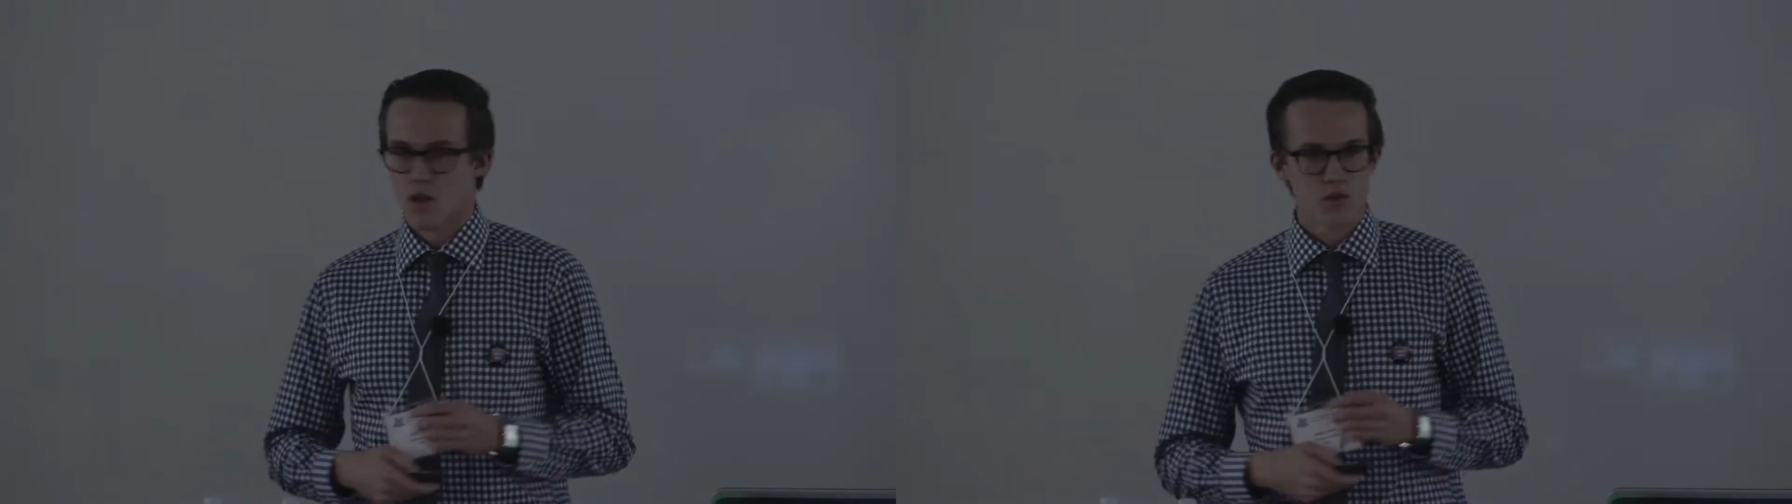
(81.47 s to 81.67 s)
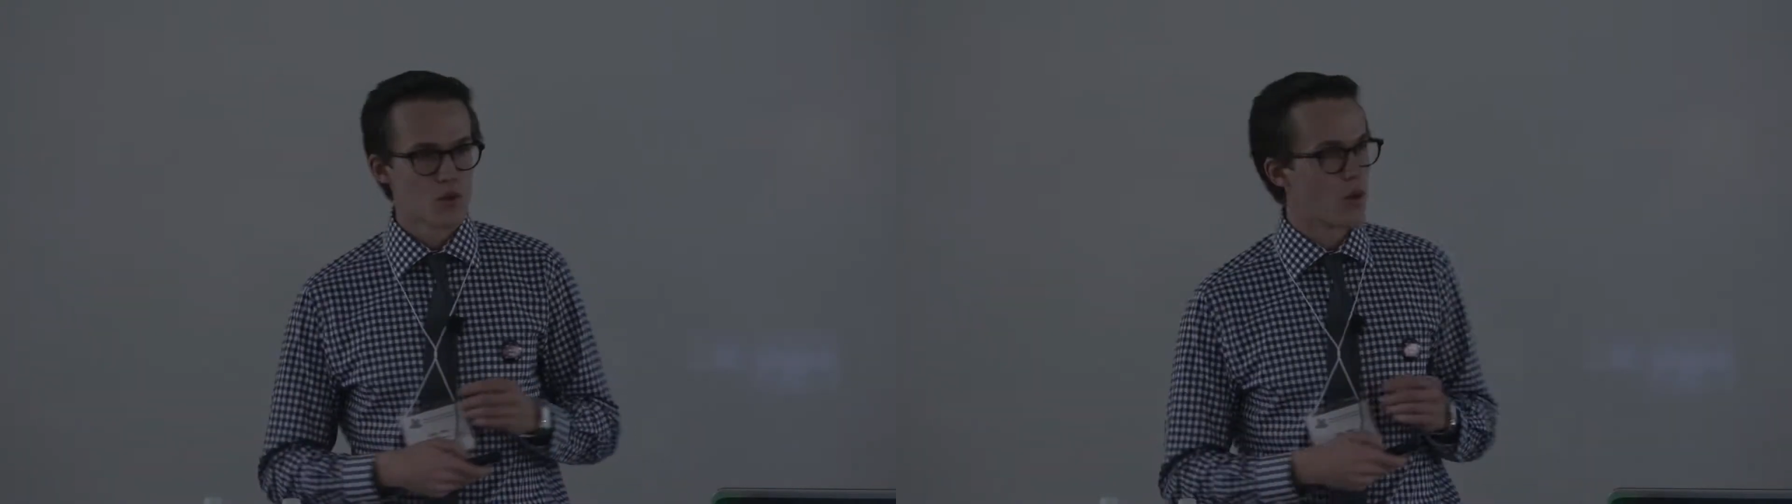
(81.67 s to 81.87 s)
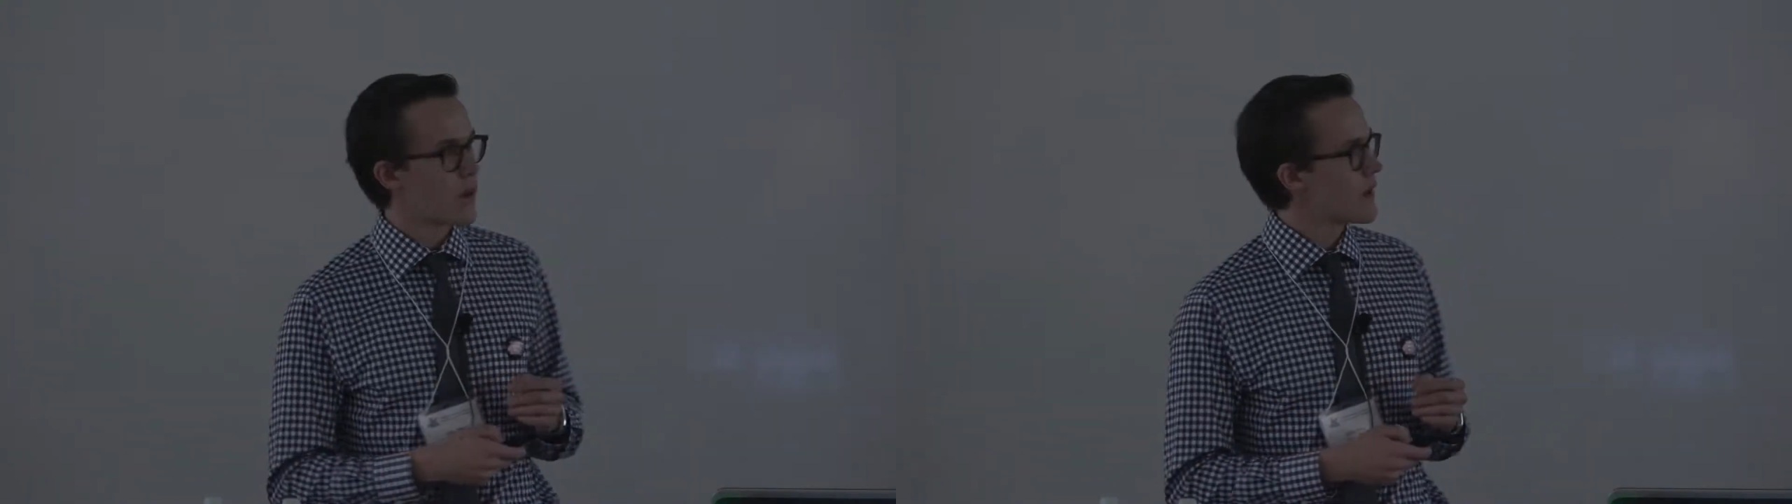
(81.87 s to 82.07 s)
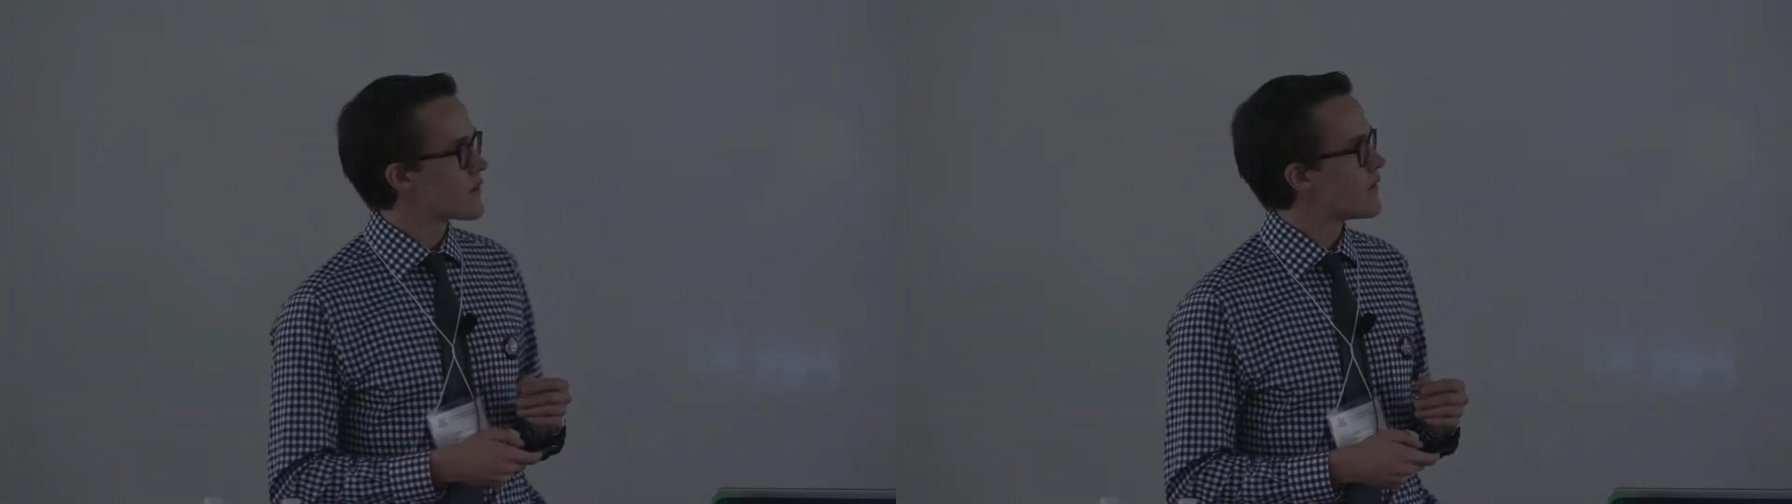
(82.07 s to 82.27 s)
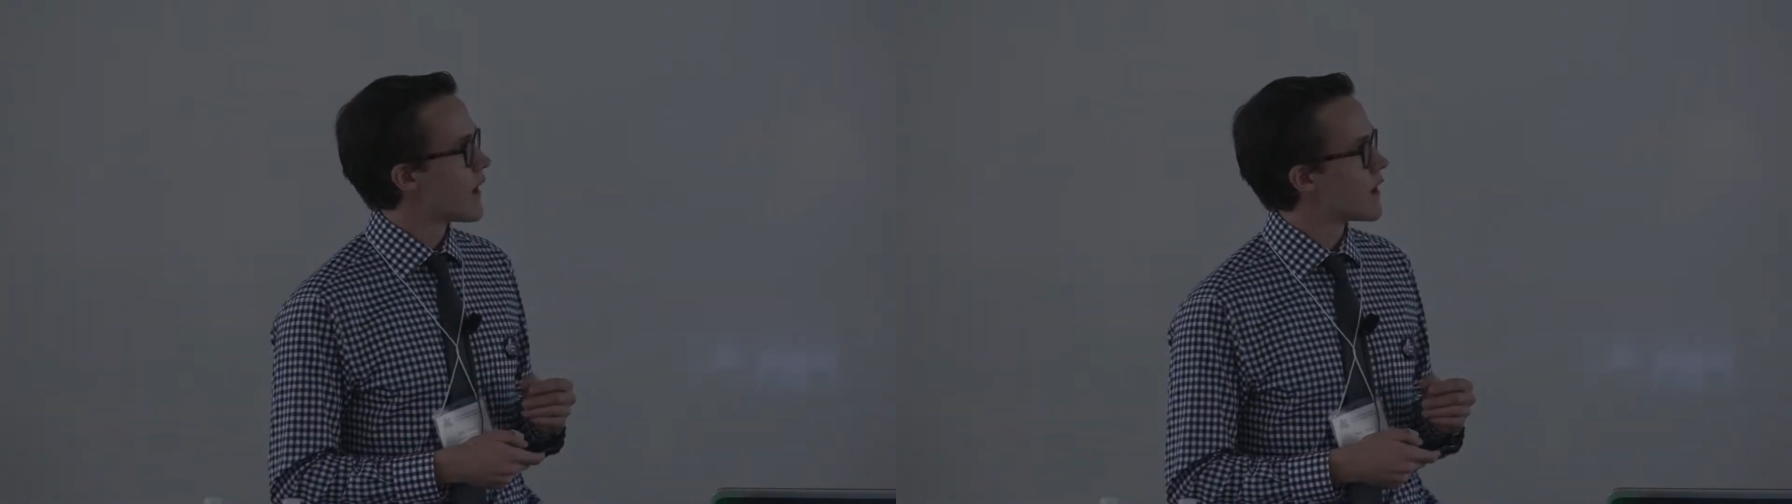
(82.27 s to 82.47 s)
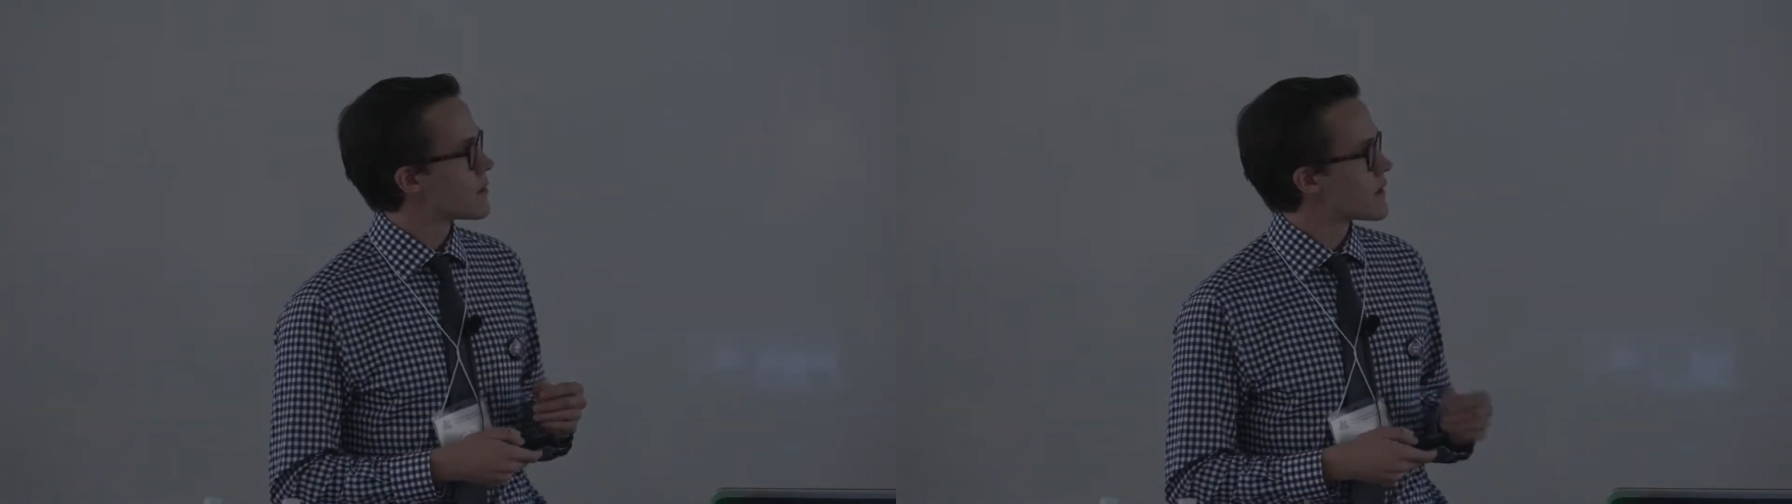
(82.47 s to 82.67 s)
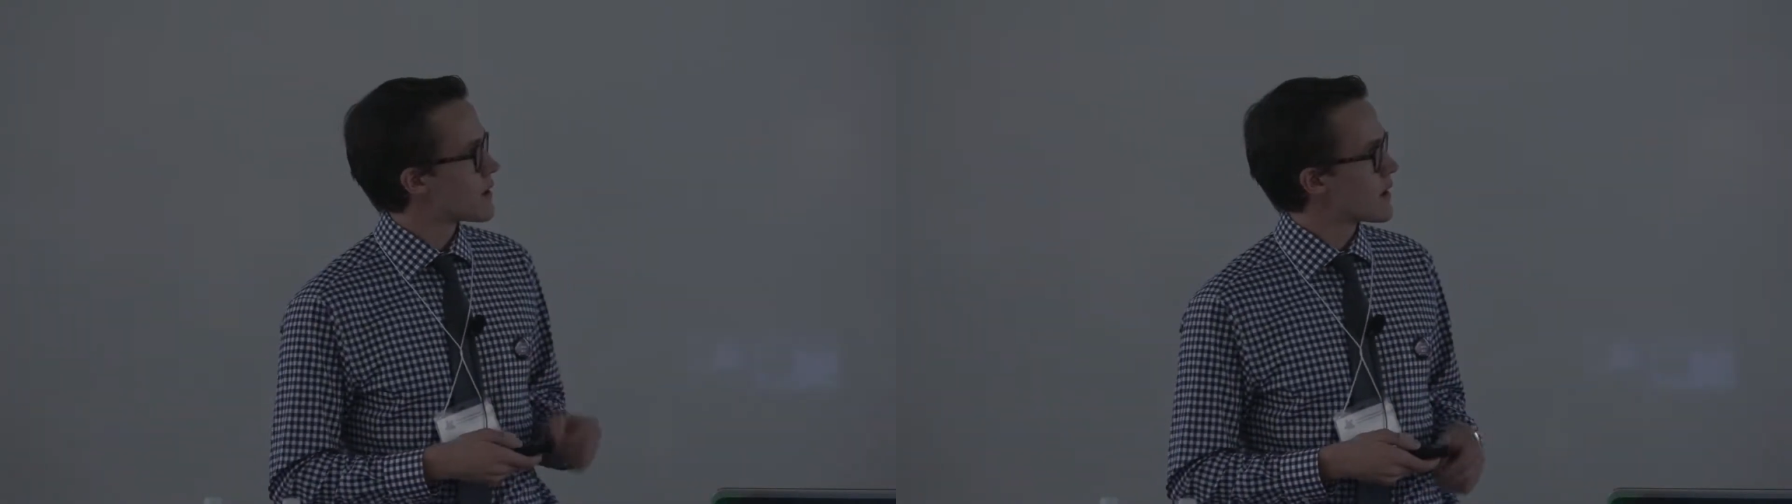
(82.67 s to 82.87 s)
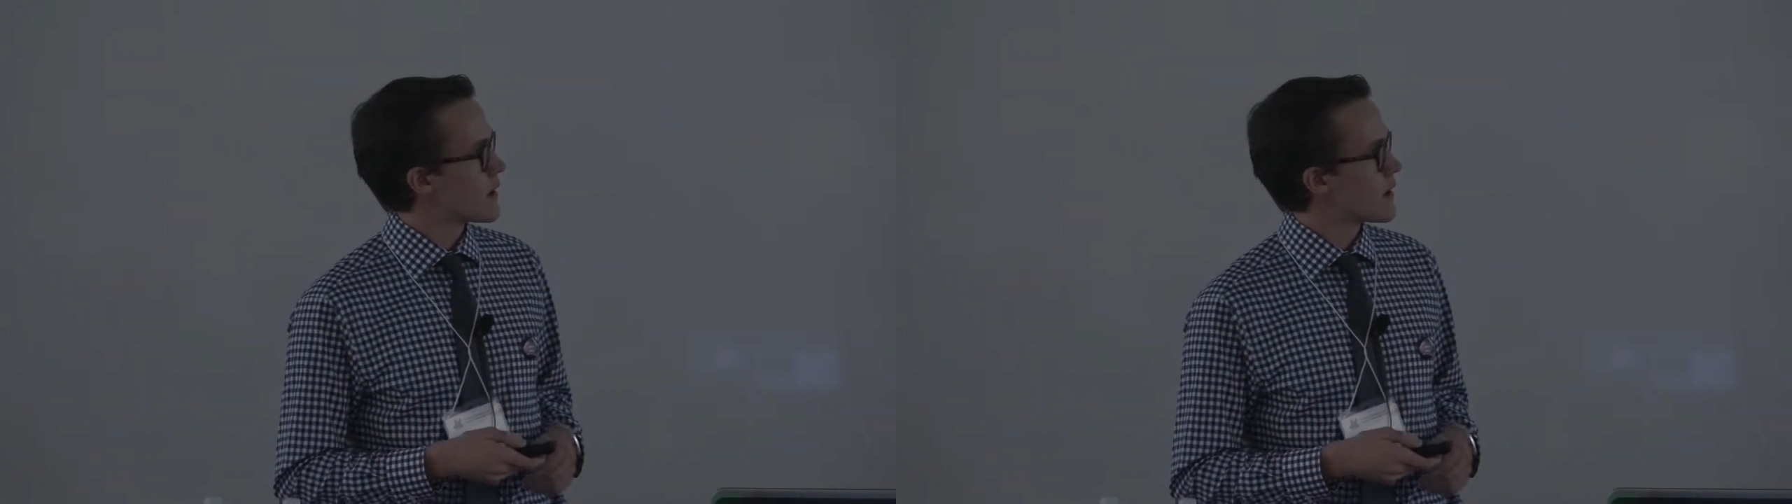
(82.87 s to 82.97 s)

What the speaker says: So what we have developed